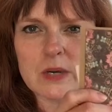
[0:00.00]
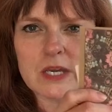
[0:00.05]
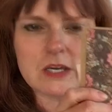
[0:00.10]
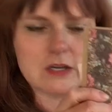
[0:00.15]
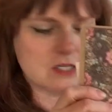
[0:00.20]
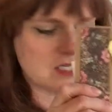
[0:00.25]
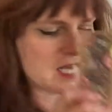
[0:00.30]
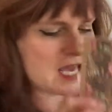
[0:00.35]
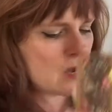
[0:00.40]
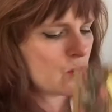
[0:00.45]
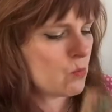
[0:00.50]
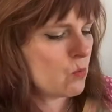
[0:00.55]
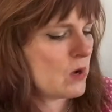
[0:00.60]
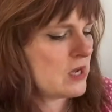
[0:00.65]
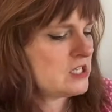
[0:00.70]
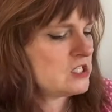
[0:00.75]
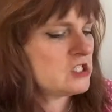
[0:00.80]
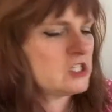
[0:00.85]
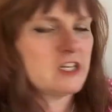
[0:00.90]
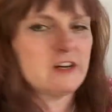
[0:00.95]
where you take
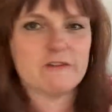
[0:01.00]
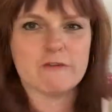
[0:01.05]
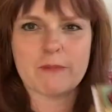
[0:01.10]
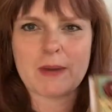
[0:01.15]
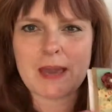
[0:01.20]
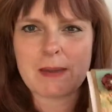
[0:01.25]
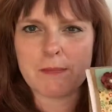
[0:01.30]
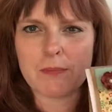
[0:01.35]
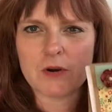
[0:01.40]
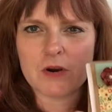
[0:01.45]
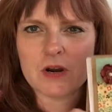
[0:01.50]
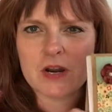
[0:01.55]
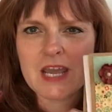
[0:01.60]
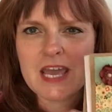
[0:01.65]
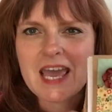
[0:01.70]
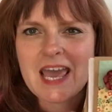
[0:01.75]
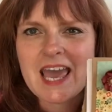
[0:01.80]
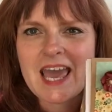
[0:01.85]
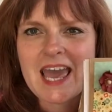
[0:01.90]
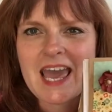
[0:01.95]
one sheet of paper
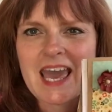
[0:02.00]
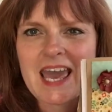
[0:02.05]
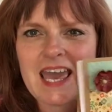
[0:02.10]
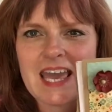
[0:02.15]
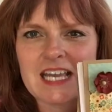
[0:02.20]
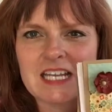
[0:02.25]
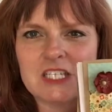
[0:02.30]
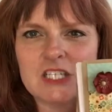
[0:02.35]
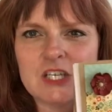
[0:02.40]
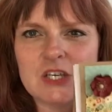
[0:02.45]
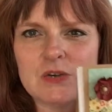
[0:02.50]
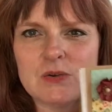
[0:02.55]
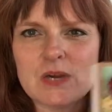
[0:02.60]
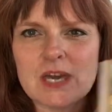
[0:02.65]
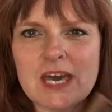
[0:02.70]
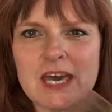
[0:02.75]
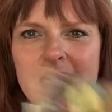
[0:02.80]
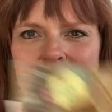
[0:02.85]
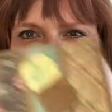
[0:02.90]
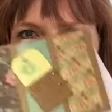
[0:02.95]
and you
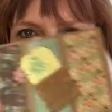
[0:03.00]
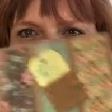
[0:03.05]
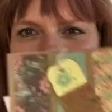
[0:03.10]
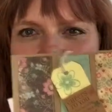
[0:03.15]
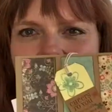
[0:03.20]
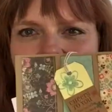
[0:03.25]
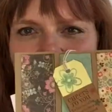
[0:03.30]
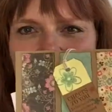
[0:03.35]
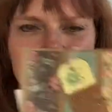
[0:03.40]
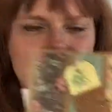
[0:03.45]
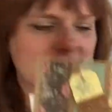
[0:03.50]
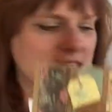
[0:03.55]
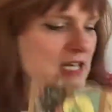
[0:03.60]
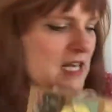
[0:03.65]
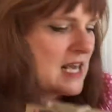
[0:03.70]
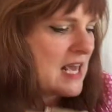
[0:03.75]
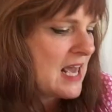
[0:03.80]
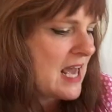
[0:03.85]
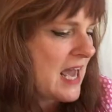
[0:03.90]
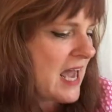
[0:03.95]
cut it out
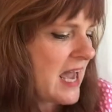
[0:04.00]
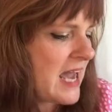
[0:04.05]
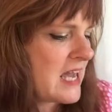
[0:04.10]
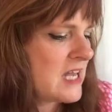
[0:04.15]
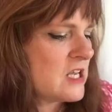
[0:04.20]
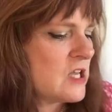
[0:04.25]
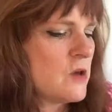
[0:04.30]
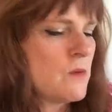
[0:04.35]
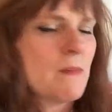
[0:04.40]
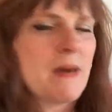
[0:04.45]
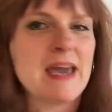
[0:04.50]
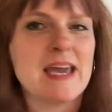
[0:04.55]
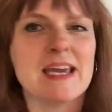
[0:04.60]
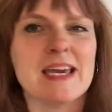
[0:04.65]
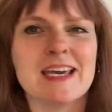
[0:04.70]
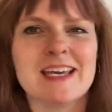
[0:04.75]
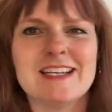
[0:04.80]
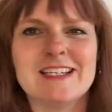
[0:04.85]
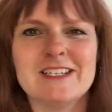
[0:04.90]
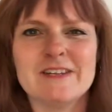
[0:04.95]
and you
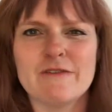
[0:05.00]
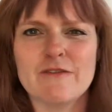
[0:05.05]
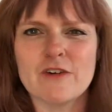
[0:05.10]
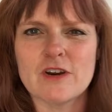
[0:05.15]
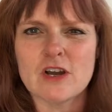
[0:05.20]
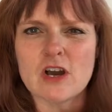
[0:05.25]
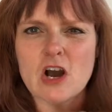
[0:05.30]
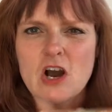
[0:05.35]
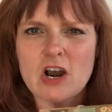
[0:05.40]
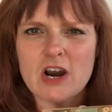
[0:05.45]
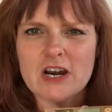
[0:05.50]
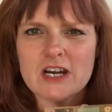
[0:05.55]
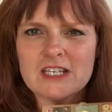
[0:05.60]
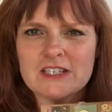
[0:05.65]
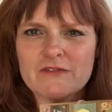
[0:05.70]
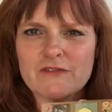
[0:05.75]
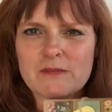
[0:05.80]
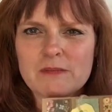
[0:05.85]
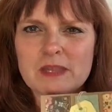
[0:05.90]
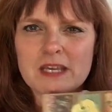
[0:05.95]
make different
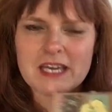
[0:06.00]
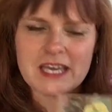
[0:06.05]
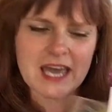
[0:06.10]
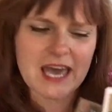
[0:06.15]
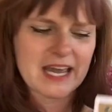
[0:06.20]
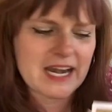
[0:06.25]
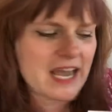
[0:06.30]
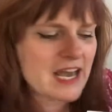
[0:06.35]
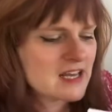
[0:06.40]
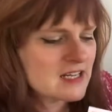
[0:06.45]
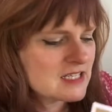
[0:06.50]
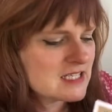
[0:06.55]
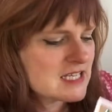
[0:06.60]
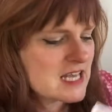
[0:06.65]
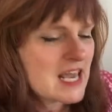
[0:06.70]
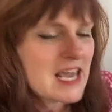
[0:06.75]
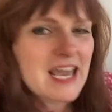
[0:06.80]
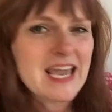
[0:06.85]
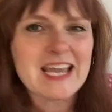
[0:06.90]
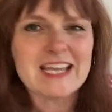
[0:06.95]
cards from the cutouts,
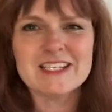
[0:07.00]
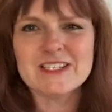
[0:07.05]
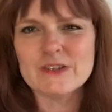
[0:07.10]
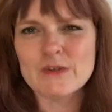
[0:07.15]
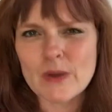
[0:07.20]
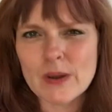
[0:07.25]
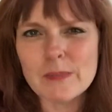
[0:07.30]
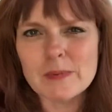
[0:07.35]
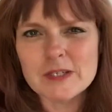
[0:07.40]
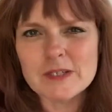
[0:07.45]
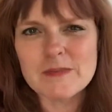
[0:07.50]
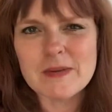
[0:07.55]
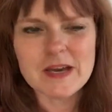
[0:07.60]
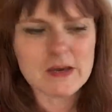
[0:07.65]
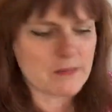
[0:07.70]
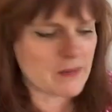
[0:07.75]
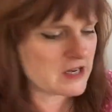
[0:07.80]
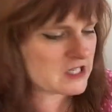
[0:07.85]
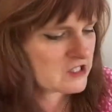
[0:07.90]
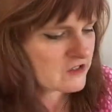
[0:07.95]
and so you're able to make
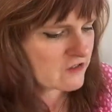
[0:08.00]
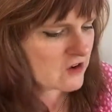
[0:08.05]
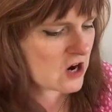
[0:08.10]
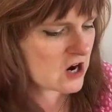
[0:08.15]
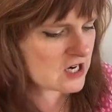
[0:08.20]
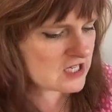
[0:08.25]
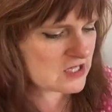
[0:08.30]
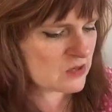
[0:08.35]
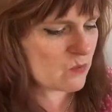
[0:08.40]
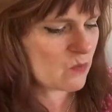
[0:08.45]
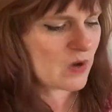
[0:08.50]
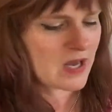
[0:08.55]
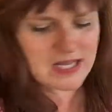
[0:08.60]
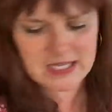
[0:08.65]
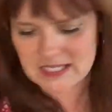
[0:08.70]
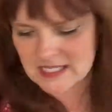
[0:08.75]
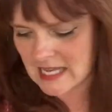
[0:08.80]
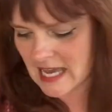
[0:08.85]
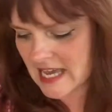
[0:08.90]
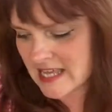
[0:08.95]
a bunch of cards at
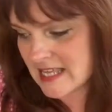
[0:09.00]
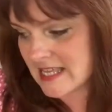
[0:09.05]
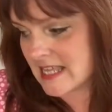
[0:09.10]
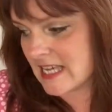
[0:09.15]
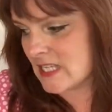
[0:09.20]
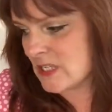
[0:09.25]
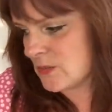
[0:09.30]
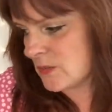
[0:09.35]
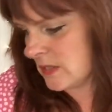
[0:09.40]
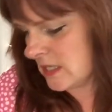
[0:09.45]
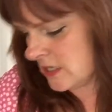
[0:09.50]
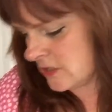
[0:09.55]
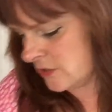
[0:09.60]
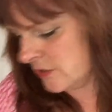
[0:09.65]
once. I think that's really